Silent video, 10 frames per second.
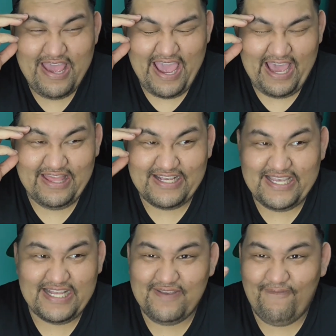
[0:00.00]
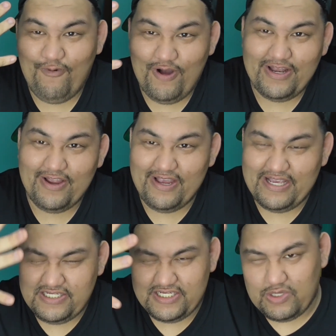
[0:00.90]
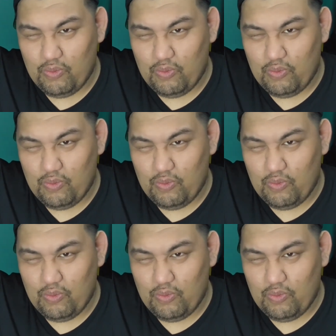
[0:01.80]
and the sense of wonder is just